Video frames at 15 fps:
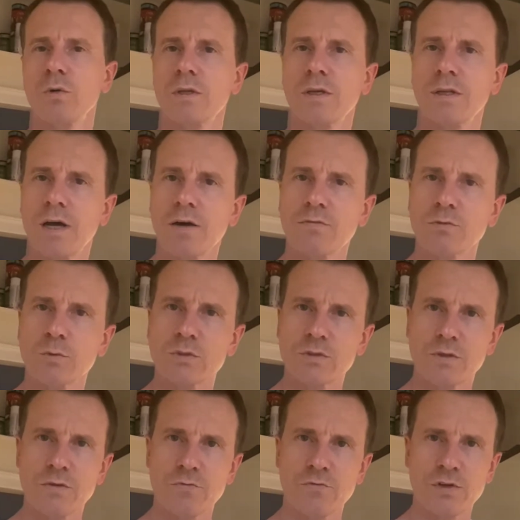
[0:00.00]
and afterwards in the
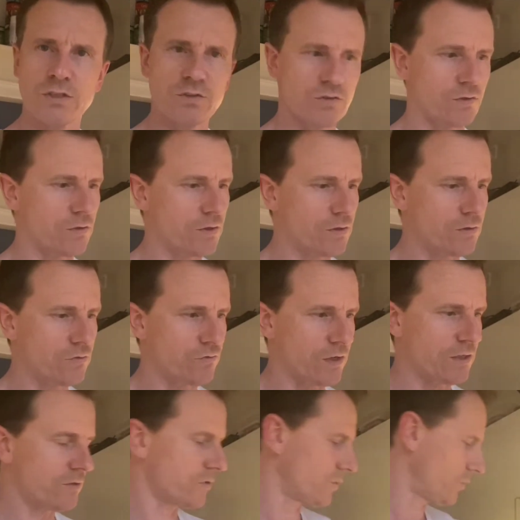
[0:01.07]
fridge. So now it's ready to
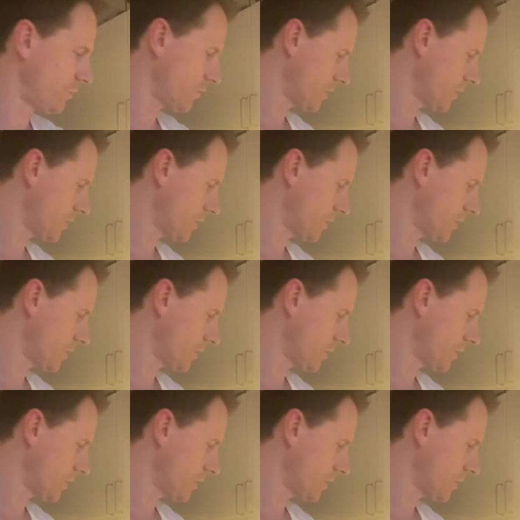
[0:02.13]
go.